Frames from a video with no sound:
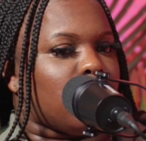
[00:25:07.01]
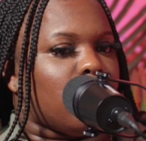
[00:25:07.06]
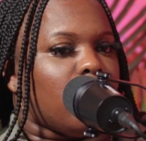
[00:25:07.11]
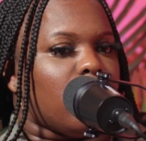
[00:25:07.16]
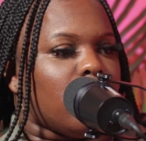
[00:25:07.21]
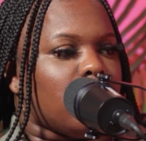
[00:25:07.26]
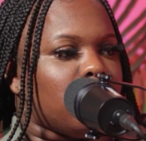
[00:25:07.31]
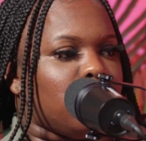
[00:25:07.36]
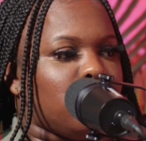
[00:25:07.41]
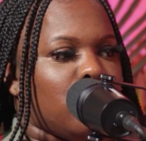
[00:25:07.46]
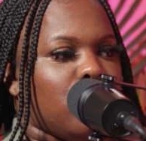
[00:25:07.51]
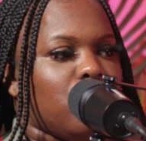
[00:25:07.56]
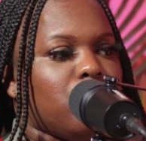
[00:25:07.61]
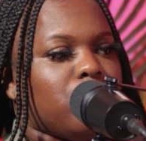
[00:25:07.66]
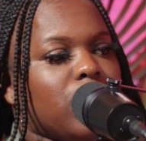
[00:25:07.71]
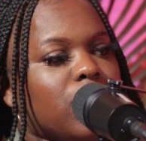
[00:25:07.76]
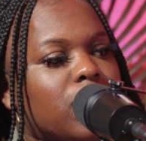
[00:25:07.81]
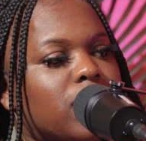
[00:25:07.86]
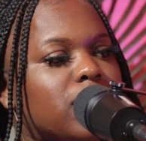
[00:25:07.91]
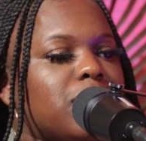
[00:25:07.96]
or
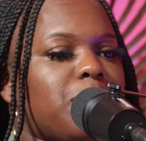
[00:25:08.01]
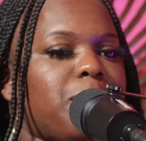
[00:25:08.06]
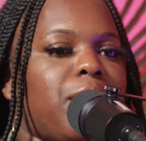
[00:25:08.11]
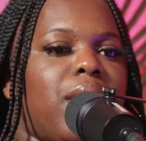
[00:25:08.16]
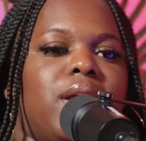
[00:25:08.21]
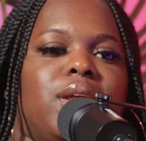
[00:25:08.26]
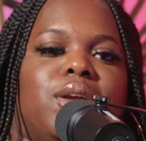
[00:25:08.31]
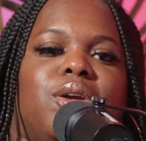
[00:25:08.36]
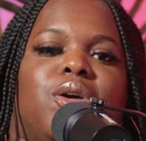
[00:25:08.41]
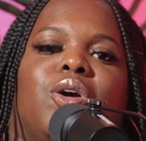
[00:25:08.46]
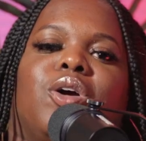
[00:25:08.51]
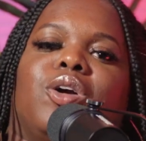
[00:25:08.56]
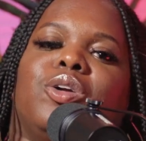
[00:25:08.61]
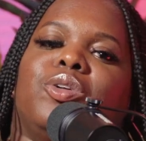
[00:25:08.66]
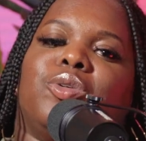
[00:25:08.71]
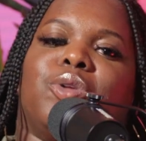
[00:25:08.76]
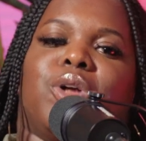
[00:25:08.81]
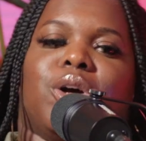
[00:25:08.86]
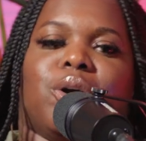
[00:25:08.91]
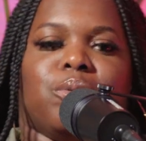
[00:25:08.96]
killing somebody or
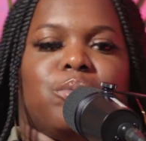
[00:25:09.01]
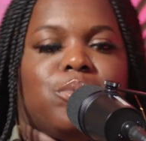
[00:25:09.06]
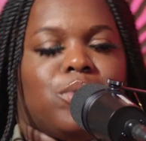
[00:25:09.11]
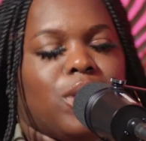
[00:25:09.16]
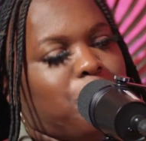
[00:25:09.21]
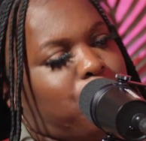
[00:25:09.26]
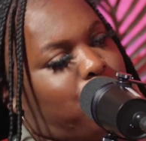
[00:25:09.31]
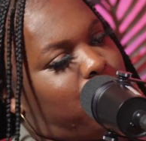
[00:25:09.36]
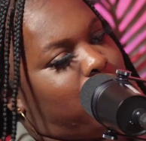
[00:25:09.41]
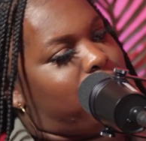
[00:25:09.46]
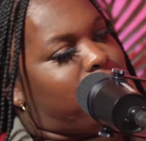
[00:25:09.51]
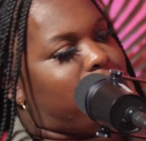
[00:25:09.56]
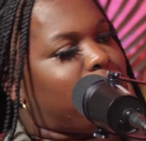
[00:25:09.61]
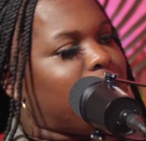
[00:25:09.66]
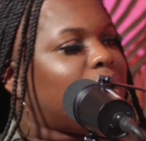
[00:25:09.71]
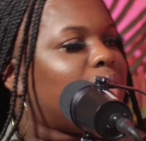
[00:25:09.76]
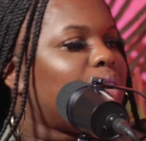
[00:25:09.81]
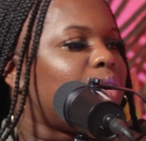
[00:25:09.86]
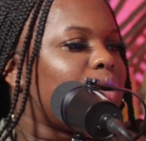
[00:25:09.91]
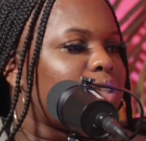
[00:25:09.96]
their
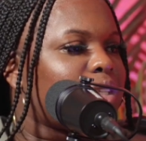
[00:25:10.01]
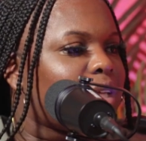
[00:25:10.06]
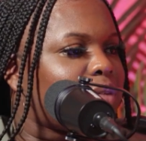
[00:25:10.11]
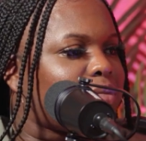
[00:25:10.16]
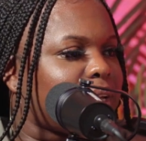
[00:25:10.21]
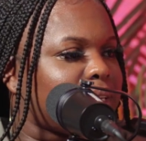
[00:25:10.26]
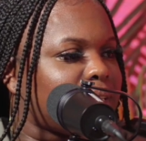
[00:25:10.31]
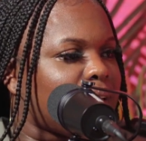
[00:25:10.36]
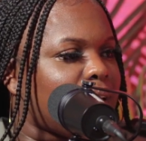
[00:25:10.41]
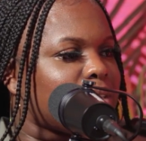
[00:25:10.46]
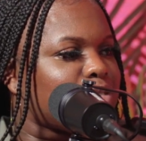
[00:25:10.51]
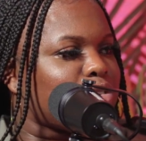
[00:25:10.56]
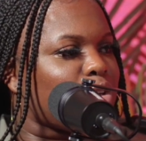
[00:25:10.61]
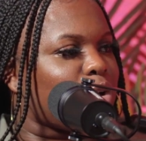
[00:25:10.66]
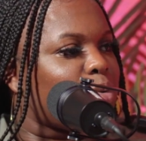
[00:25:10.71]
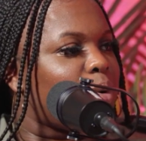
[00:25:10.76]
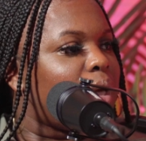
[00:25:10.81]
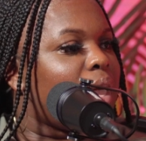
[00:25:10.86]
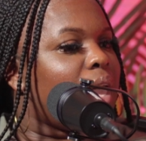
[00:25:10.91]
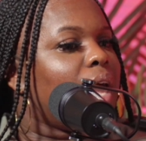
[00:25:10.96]
boyfriend or stuff like that.
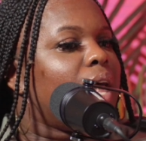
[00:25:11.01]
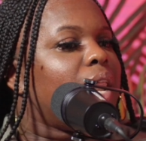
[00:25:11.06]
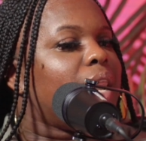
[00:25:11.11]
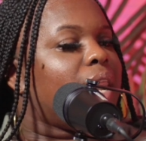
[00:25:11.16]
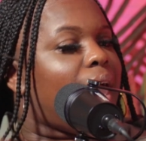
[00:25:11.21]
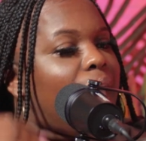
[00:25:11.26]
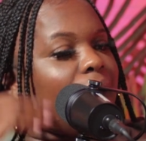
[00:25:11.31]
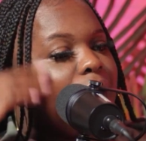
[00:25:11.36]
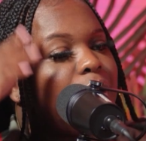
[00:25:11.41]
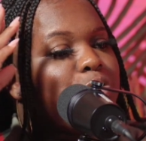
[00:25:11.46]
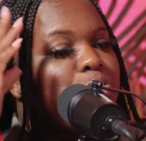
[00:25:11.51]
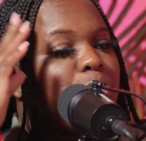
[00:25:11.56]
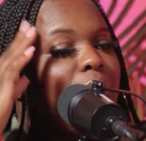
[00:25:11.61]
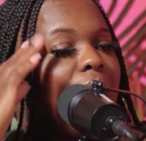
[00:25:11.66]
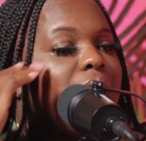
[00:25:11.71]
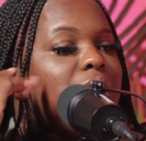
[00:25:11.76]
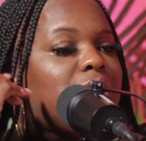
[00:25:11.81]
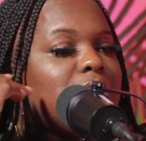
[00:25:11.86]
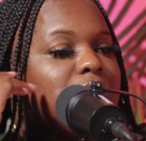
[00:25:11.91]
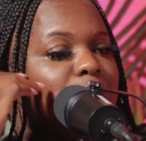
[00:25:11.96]
So now you
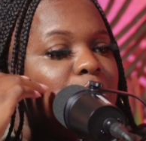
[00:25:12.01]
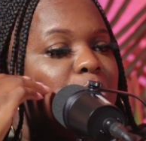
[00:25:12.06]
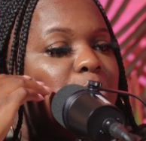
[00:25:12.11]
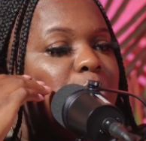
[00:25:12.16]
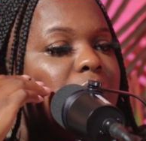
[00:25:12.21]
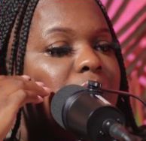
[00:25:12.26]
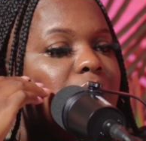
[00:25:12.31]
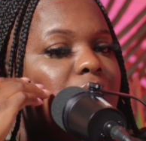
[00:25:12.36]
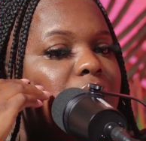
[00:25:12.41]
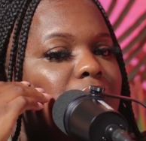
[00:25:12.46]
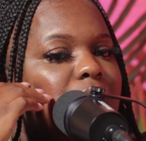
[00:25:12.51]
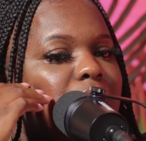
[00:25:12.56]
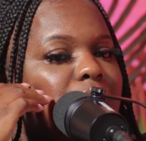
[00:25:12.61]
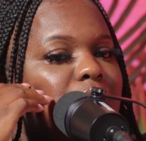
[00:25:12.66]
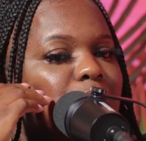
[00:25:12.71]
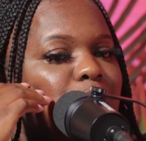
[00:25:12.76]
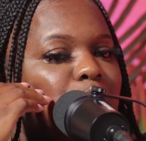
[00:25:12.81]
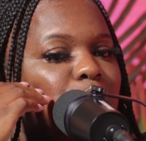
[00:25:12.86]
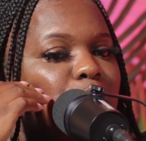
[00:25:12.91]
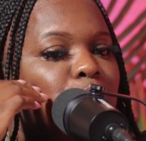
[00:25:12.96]
got to deal with
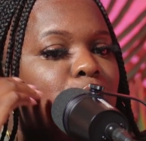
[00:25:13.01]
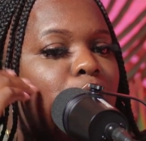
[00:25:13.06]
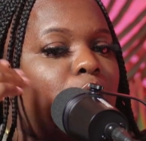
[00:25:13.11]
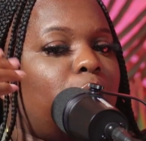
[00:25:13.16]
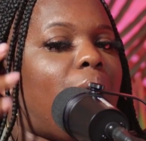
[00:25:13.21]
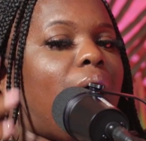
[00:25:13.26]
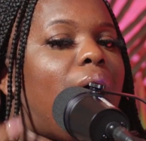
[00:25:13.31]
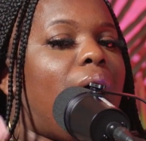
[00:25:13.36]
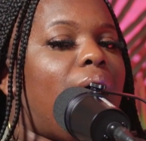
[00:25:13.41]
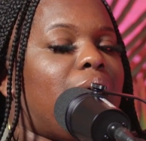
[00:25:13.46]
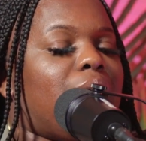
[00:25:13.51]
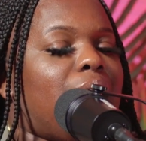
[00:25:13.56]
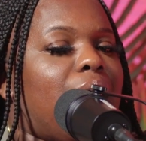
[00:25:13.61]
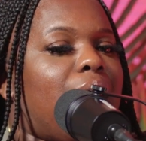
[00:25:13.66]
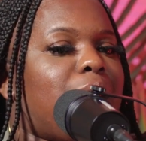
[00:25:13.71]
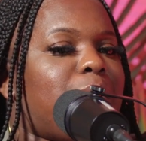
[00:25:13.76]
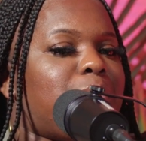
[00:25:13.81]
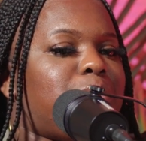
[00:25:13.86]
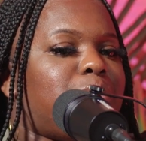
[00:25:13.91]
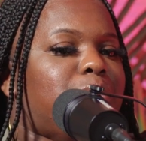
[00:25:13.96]

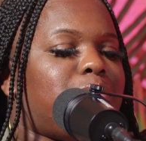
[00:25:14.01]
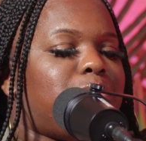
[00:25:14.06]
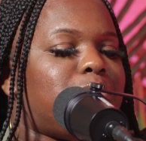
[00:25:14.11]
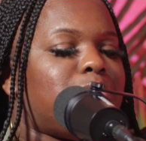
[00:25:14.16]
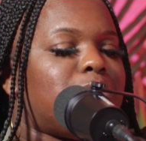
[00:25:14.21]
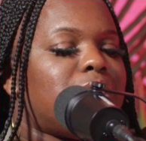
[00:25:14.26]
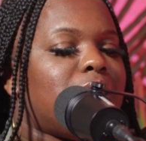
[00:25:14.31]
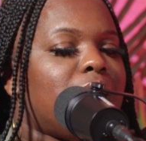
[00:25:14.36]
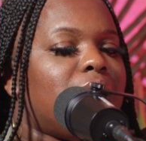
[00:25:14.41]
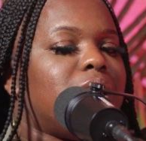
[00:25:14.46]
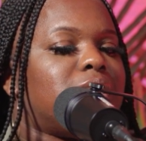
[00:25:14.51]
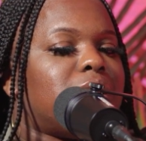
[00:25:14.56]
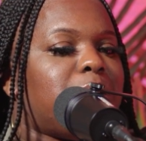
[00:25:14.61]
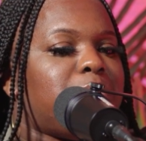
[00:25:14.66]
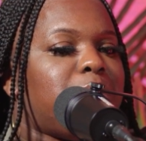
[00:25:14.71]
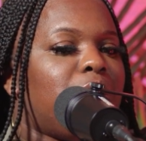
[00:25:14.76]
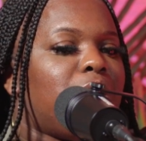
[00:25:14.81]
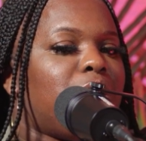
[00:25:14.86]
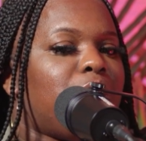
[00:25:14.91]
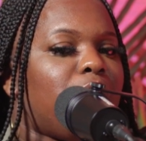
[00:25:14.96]
I've seen
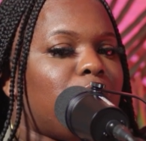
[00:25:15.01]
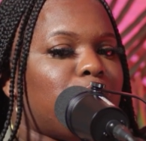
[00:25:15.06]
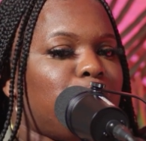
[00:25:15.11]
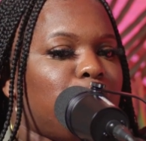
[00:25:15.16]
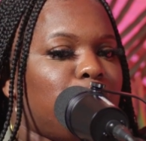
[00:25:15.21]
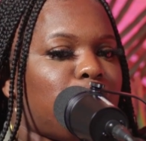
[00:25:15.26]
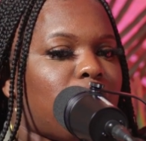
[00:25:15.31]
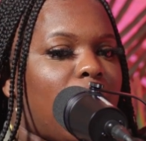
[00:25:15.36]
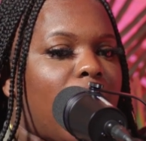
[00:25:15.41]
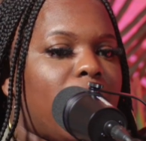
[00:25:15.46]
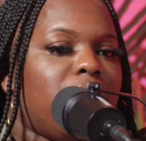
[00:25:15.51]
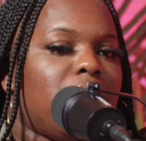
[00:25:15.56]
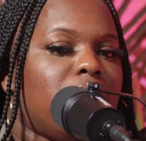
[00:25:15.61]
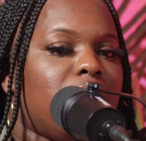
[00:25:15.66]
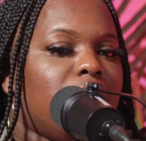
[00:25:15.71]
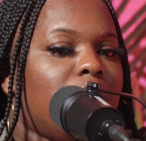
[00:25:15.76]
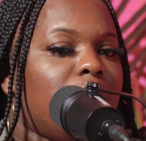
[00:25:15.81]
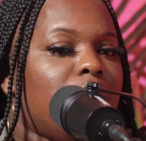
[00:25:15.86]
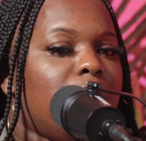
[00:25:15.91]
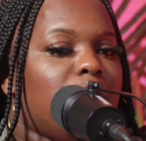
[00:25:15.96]
some young girls you try
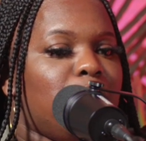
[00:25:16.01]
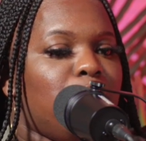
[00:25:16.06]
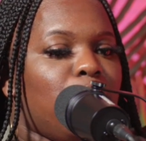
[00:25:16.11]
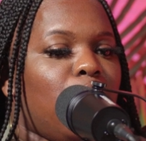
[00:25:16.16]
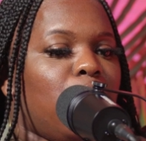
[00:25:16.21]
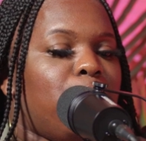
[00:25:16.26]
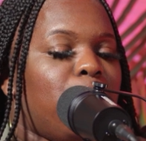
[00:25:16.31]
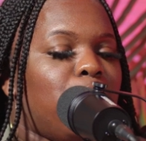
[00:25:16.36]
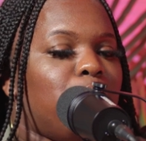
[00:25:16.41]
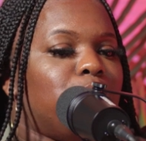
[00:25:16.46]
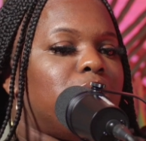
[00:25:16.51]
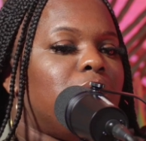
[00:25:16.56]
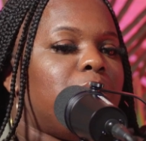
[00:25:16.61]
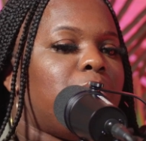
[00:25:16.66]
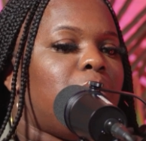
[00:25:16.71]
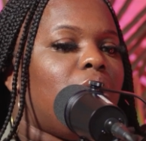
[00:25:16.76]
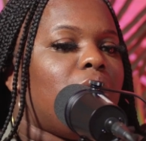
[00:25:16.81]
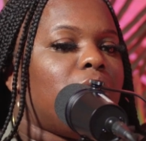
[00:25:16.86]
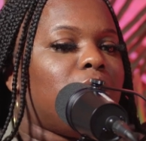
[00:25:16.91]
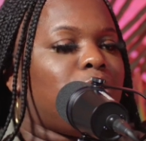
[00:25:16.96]
to mold
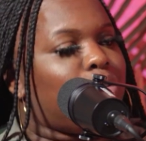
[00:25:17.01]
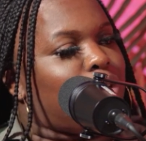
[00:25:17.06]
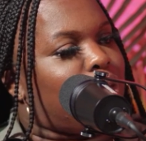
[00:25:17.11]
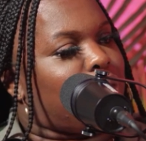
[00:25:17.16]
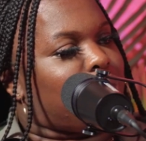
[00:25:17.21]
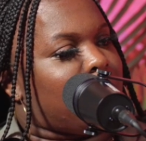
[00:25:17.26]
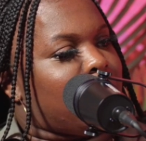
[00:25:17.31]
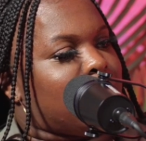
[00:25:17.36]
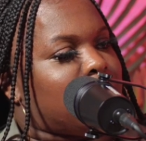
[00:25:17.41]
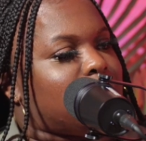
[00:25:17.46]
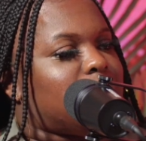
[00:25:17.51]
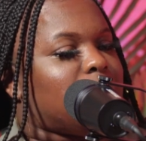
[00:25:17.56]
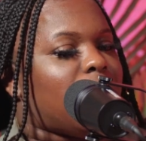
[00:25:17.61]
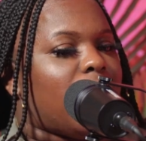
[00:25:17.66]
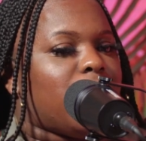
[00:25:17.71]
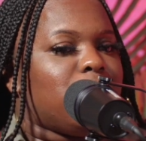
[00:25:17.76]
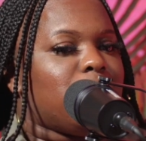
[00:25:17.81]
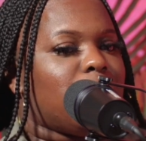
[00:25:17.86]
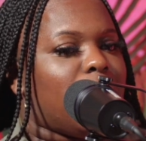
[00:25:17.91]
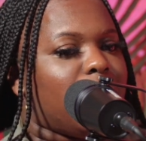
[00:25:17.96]
them or
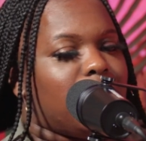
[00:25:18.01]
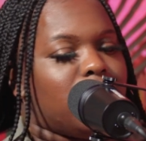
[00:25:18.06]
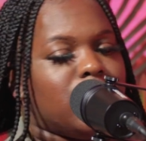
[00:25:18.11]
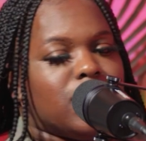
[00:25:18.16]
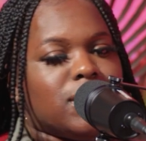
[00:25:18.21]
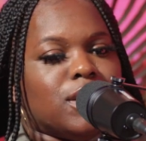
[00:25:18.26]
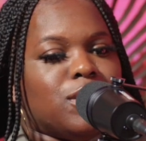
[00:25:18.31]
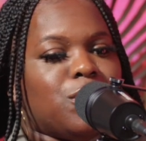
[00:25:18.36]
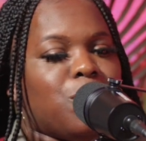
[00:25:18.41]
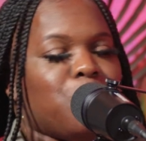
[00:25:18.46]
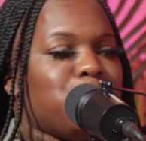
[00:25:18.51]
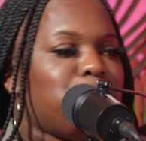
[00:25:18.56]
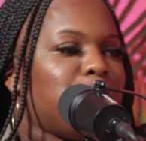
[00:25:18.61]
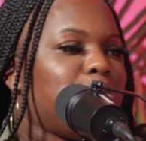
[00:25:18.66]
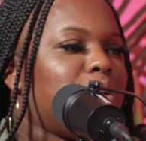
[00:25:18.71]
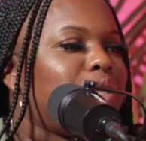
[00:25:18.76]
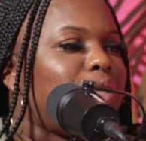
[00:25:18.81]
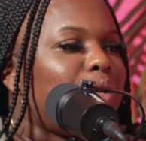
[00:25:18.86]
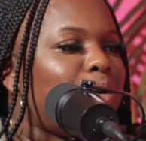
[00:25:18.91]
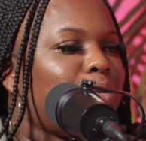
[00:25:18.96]
like listen, don't
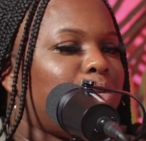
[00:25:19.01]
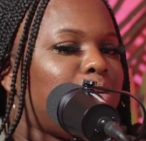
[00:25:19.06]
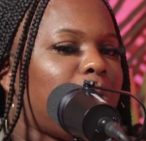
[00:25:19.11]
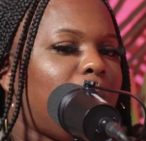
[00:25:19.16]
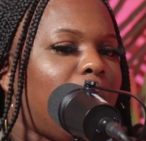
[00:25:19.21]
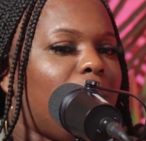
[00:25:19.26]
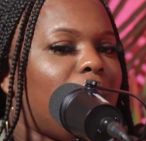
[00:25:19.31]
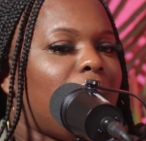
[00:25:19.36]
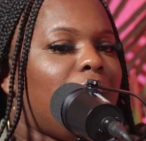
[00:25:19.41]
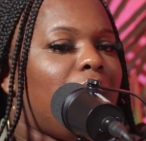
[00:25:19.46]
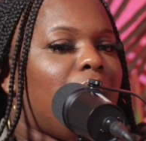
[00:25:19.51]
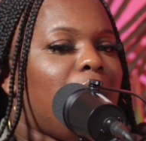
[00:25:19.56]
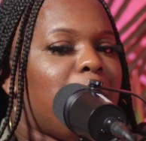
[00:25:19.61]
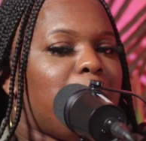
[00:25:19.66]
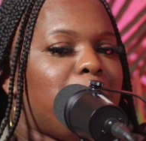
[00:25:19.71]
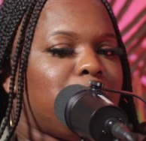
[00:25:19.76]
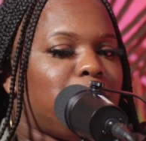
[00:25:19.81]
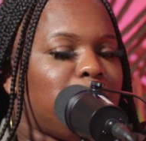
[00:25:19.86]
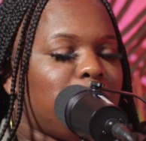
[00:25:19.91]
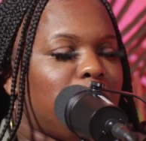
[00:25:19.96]
do this, don't do that.
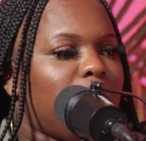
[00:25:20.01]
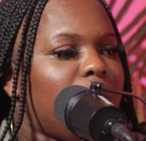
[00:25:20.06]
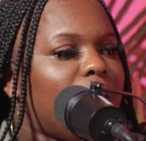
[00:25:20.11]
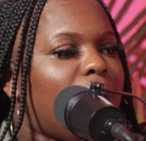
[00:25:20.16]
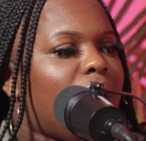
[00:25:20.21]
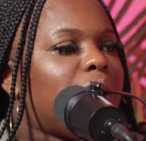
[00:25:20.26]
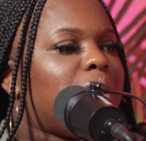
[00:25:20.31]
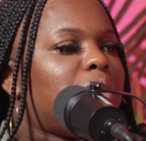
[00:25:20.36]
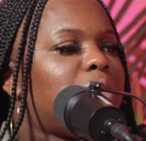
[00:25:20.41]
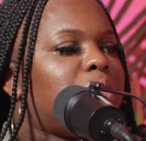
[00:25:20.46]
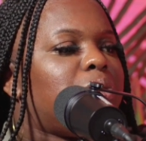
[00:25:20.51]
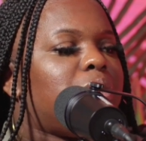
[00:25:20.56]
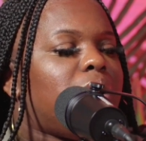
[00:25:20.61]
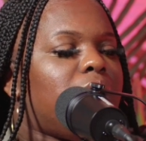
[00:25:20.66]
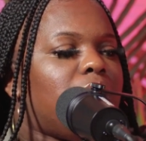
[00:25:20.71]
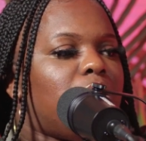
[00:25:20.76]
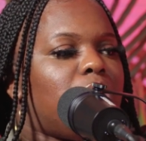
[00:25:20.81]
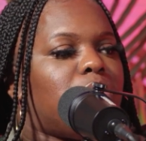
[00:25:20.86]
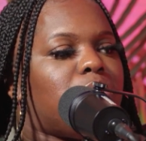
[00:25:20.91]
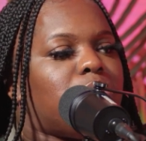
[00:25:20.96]
But they gotta learn on
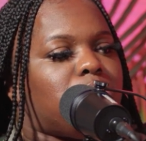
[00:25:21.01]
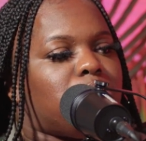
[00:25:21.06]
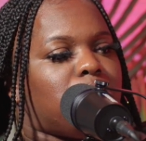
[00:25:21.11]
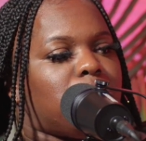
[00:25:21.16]
their own.